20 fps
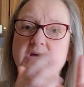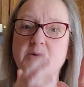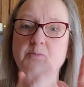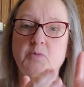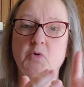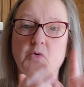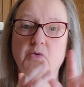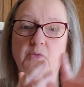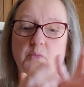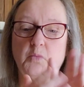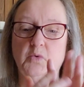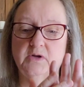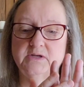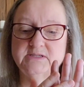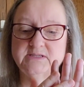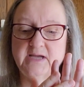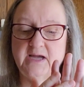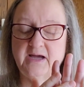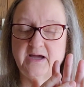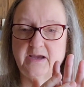more than one
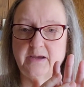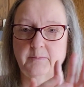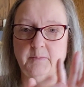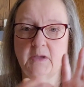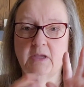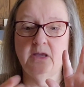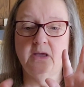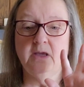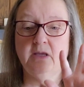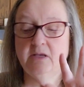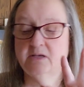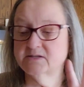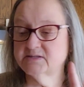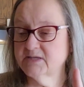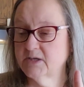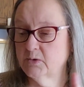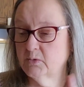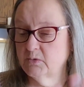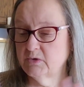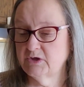time.
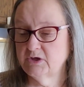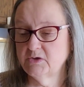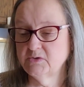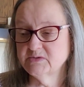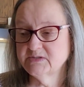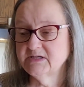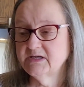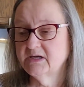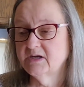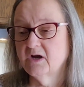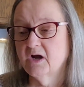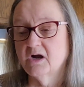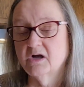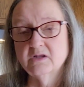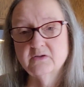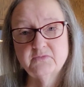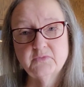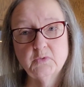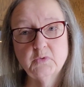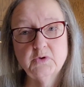So using
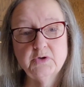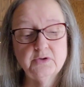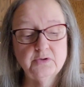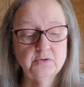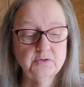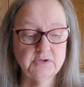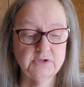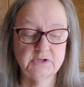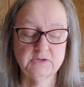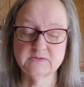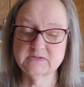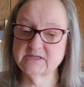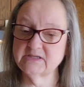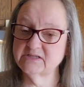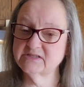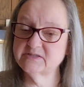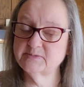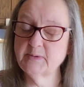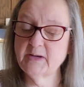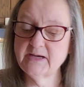olive oil,
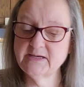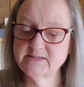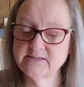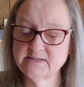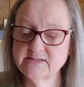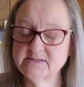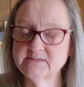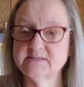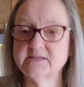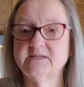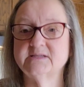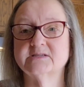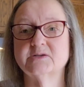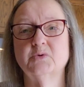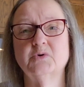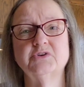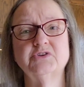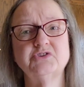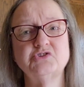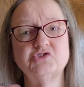using spices is
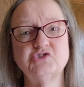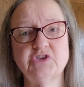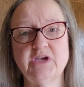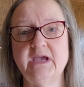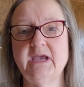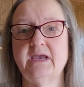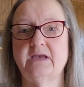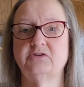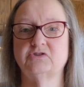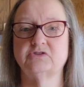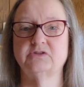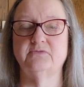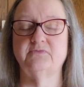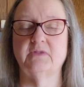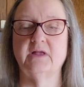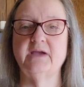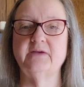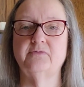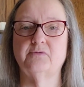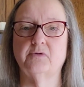going to change the
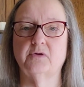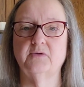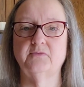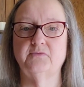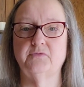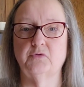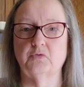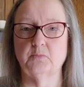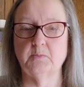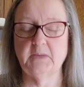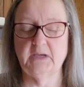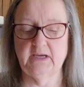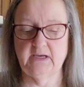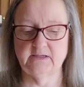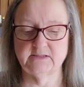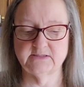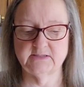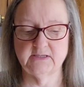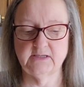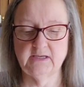flavor of your
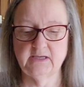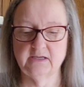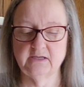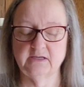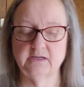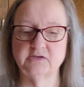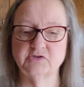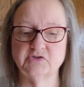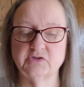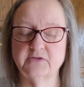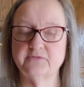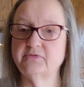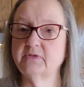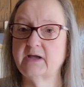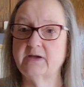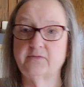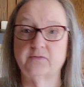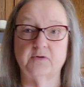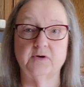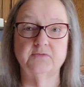meat and the
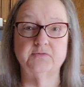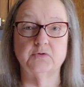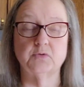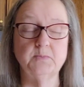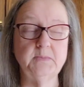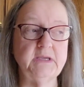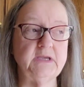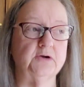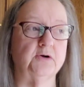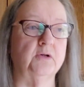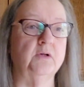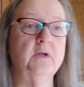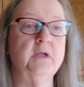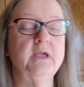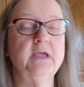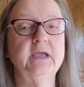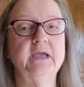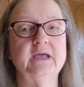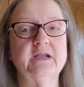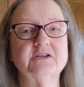flavor of your meal.
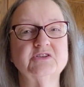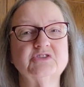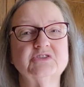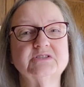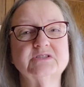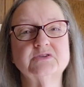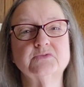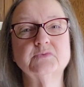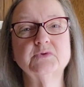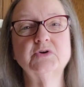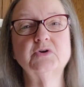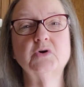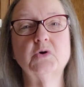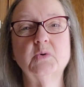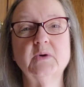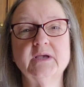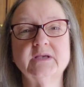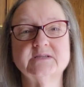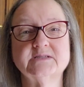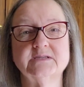And it's just a real
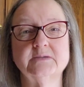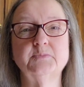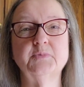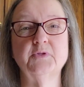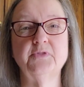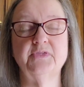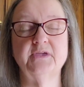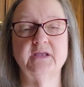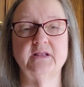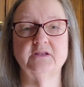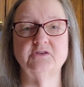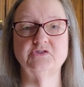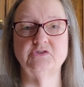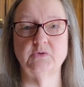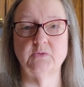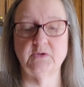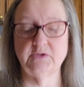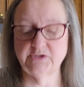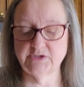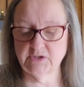quick, simple thing that you
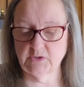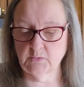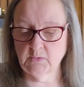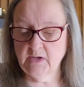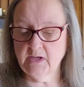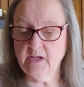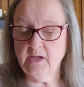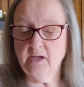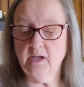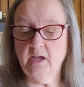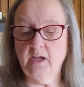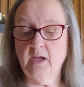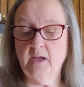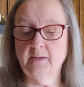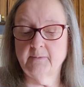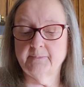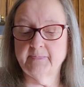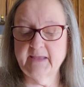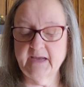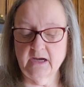can do.
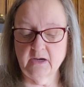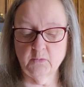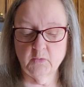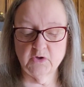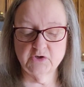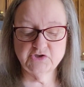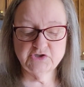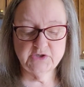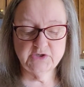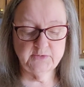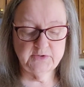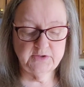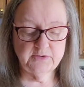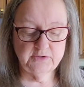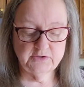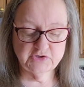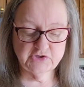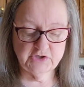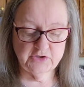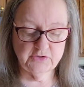Now, I want
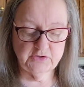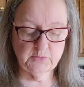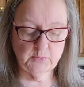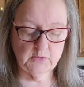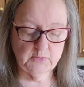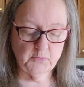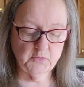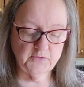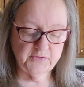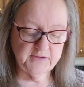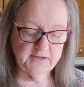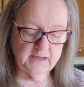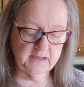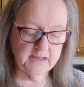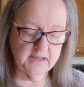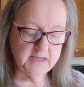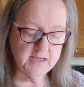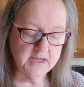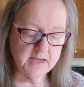to show you one more thing.